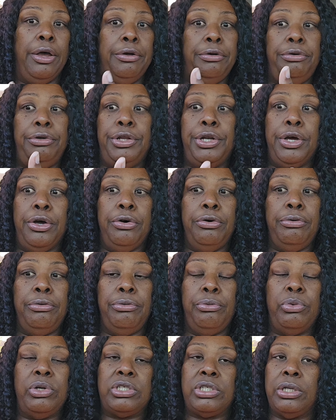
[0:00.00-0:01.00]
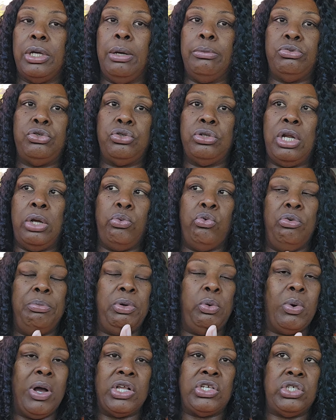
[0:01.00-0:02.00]
you know, which I'm sure they won't
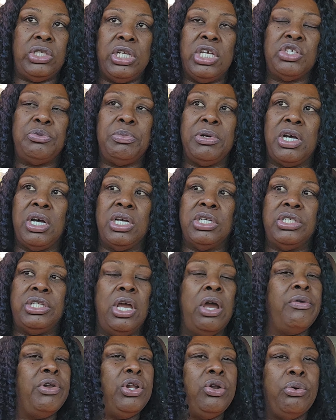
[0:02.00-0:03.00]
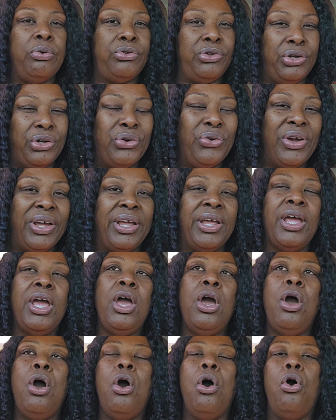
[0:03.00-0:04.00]
be watching this because they already know what they're doing.
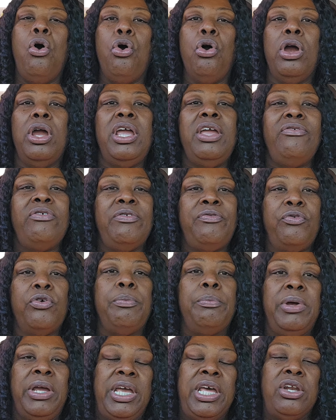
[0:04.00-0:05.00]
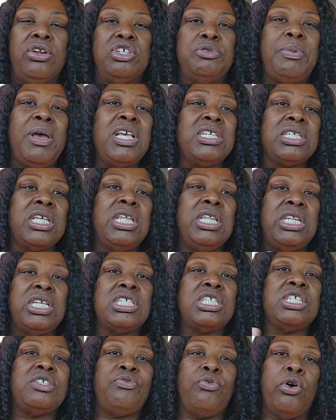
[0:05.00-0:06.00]
Or even for beginners. Basically,
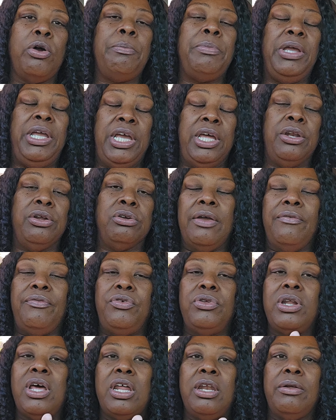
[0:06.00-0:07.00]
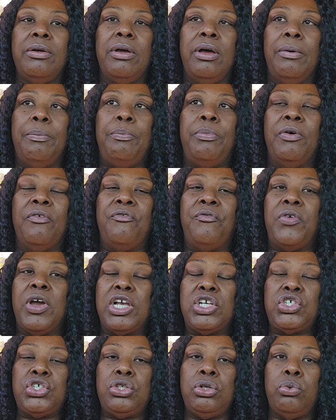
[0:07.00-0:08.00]
this is for beginners. If you're not a
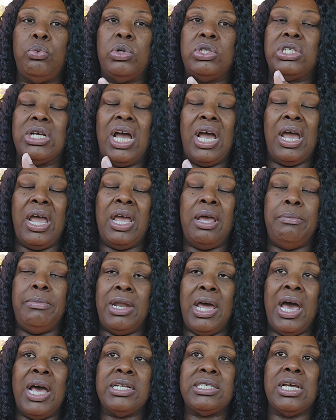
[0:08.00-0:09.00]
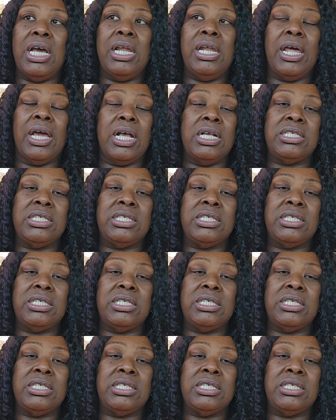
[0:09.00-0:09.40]
professional, which I am not, like I